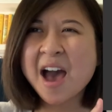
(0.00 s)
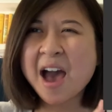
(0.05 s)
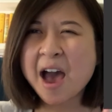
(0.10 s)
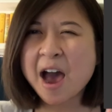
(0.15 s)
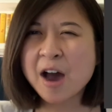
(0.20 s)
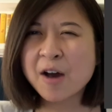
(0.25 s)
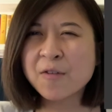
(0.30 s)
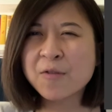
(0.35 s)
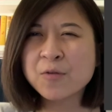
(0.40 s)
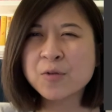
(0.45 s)

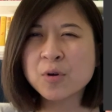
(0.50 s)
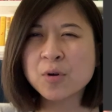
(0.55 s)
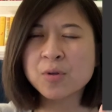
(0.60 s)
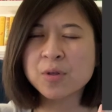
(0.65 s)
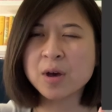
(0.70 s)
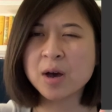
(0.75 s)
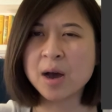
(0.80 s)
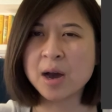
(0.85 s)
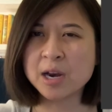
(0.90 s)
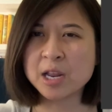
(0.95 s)
after the
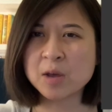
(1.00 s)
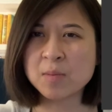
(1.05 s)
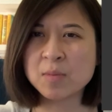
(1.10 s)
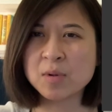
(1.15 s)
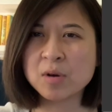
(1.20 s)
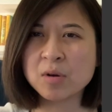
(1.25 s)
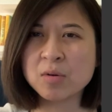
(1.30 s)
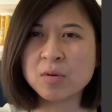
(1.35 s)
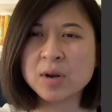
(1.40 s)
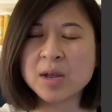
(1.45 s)

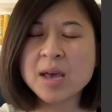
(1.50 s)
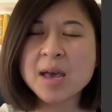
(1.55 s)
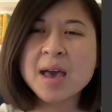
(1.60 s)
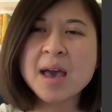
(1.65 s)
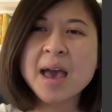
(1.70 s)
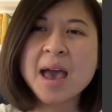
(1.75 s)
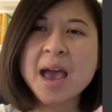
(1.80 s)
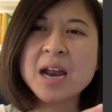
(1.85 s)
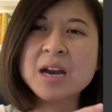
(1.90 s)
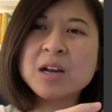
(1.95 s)
honeymoon?
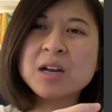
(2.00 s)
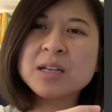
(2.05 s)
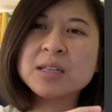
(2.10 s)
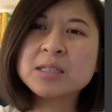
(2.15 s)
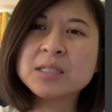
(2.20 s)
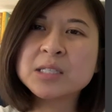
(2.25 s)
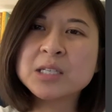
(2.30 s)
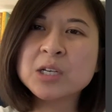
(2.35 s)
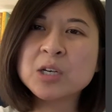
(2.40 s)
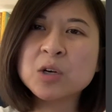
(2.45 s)
And
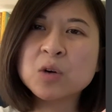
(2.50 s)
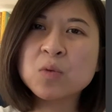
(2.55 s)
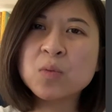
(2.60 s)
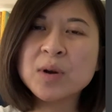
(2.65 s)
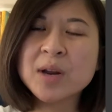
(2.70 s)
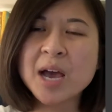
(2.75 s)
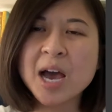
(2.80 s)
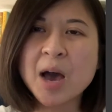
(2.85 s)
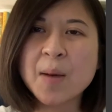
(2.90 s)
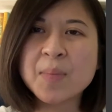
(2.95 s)
consider what
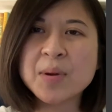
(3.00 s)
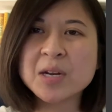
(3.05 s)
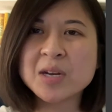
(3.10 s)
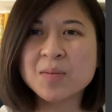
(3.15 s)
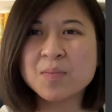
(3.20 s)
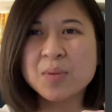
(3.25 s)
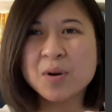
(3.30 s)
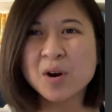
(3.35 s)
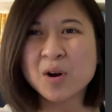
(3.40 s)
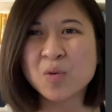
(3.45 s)
happened
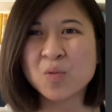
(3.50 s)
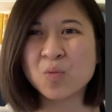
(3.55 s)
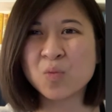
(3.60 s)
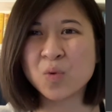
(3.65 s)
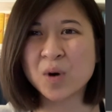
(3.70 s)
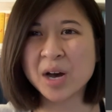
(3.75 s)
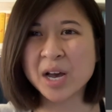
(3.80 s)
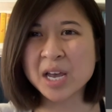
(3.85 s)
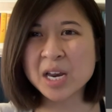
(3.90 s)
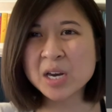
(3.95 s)
in part
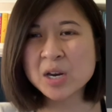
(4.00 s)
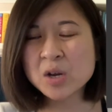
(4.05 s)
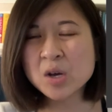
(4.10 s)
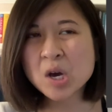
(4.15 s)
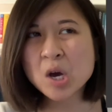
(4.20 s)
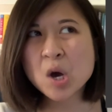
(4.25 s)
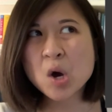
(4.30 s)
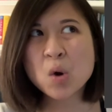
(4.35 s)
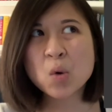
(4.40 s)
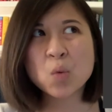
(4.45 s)
1
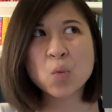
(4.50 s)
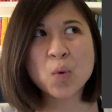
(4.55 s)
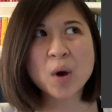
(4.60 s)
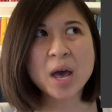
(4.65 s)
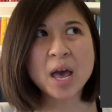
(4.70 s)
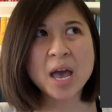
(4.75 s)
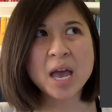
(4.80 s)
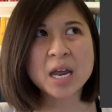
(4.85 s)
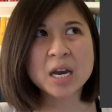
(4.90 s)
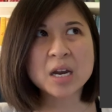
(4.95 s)

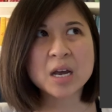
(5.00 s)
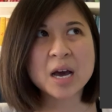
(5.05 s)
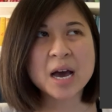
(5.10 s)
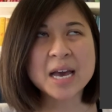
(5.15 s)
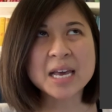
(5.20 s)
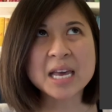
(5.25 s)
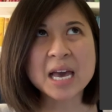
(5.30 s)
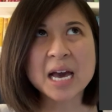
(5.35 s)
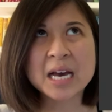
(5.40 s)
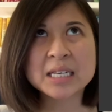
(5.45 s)
when, I
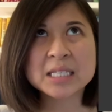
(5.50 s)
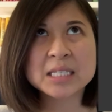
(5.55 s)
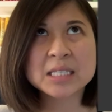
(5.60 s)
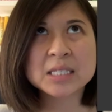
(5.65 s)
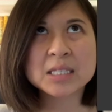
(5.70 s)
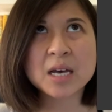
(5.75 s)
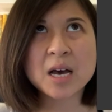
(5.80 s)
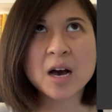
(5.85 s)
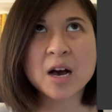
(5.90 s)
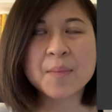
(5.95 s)

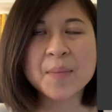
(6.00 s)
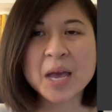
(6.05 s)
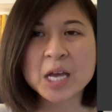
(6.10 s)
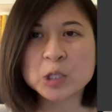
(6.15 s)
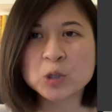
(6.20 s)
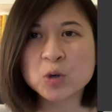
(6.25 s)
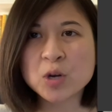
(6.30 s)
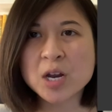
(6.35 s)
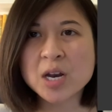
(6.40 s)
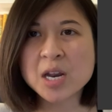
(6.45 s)
guess,
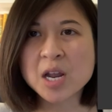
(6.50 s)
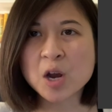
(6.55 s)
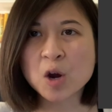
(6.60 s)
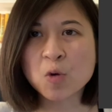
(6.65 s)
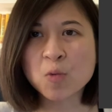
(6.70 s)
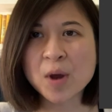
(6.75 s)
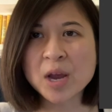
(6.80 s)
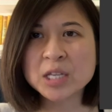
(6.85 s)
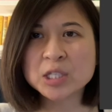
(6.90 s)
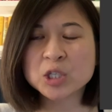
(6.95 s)
Antoinette
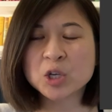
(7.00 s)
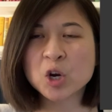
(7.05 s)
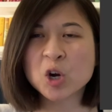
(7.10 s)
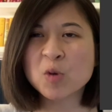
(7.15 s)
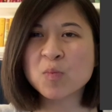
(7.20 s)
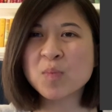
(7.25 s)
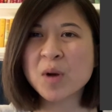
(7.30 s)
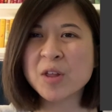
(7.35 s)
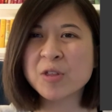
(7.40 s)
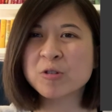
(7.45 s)
narrates her
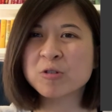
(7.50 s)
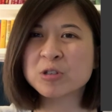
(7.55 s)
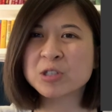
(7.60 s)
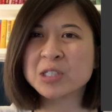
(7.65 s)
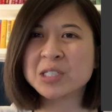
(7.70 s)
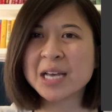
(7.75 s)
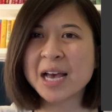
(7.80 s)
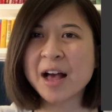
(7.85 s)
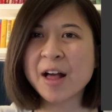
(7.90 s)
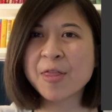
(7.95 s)
mother's
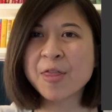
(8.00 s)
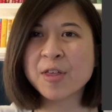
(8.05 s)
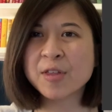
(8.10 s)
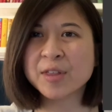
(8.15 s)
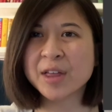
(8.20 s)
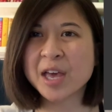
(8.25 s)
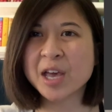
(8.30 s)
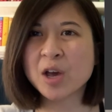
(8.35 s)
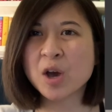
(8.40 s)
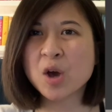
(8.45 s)
death,
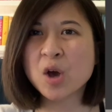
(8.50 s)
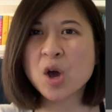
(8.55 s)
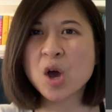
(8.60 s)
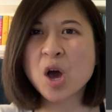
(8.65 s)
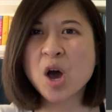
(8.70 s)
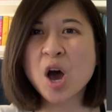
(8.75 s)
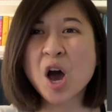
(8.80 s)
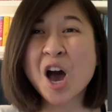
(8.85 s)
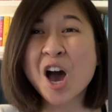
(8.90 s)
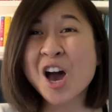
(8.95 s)
like
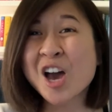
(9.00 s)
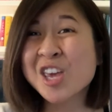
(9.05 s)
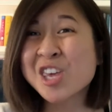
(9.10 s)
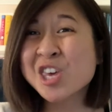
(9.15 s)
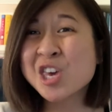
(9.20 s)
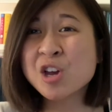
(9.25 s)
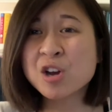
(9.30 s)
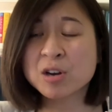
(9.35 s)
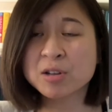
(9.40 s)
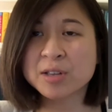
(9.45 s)
a
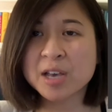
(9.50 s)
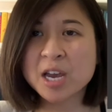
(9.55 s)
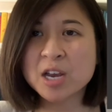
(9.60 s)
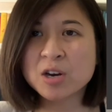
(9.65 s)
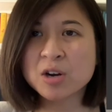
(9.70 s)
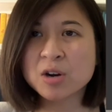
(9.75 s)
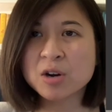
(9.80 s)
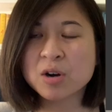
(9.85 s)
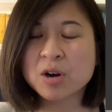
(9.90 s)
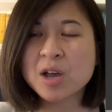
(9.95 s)
year
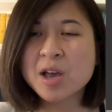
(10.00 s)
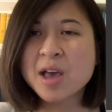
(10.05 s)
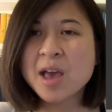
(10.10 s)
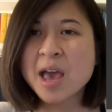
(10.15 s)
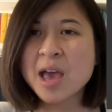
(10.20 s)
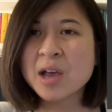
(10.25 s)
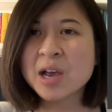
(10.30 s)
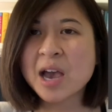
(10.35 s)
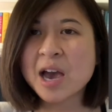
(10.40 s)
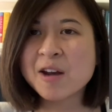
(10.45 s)
later,
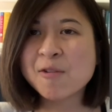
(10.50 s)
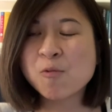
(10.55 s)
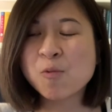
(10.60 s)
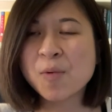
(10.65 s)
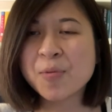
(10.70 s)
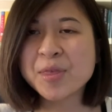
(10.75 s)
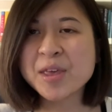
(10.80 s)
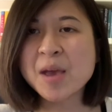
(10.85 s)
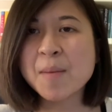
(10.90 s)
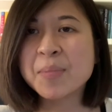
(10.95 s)
and kind of
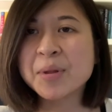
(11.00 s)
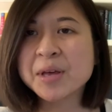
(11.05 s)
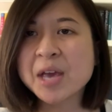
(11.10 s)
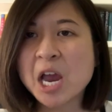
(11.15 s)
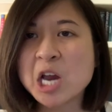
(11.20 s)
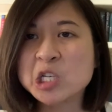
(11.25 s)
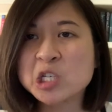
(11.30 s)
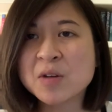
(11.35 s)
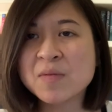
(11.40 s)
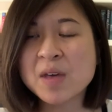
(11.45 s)
what the
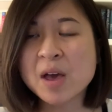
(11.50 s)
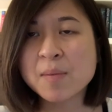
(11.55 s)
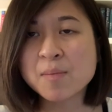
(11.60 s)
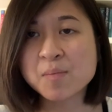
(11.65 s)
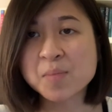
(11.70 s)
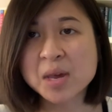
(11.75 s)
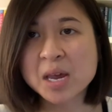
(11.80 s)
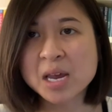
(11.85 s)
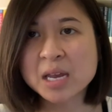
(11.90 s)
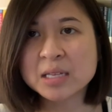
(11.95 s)
implication of that
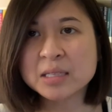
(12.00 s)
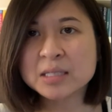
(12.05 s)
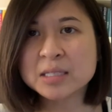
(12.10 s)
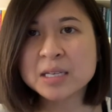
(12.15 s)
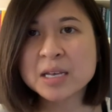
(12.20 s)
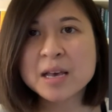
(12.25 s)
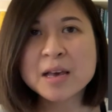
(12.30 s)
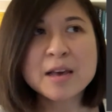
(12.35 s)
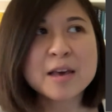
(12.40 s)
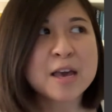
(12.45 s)
means.
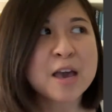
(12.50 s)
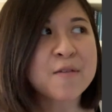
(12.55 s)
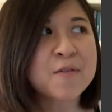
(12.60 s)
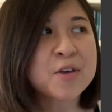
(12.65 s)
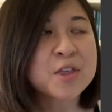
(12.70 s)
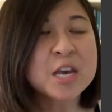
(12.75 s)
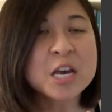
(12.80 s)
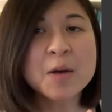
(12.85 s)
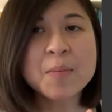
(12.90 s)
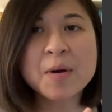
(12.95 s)
If you
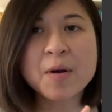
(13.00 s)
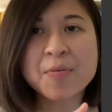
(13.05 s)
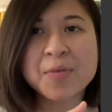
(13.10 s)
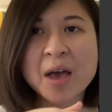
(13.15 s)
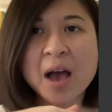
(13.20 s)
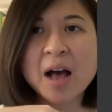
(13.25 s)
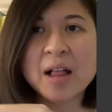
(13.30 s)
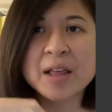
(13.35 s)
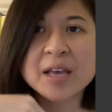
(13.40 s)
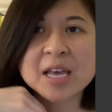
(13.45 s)
think about
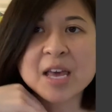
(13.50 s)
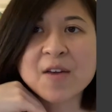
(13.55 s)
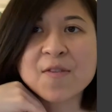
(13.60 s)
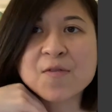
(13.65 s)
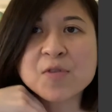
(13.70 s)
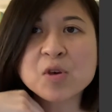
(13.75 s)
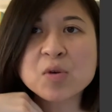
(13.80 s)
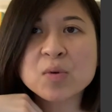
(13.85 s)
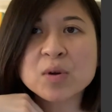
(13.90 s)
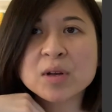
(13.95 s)
that, like if
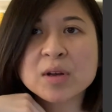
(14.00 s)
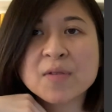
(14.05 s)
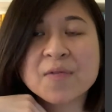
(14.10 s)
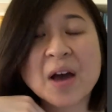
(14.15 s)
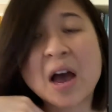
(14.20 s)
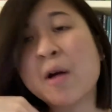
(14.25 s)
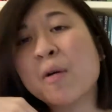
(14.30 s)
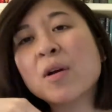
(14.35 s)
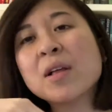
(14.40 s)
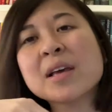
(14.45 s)

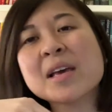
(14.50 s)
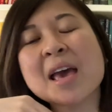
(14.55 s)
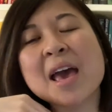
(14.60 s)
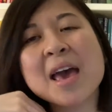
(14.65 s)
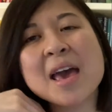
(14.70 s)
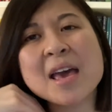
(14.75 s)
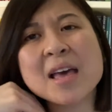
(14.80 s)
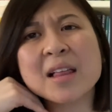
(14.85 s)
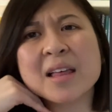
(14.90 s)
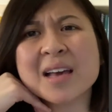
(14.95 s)
I were like,
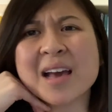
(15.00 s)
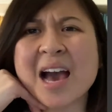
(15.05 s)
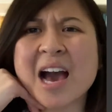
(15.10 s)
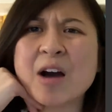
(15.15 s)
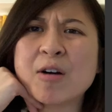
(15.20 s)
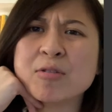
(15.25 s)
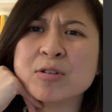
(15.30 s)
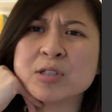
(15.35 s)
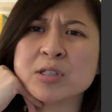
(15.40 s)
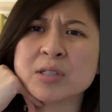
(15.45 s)
hey, like
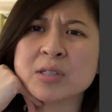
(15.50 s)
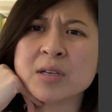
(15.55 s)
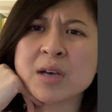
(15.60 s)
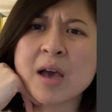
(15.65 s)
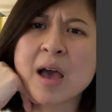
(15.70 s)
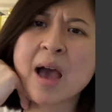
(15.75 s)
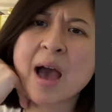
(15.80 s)
how was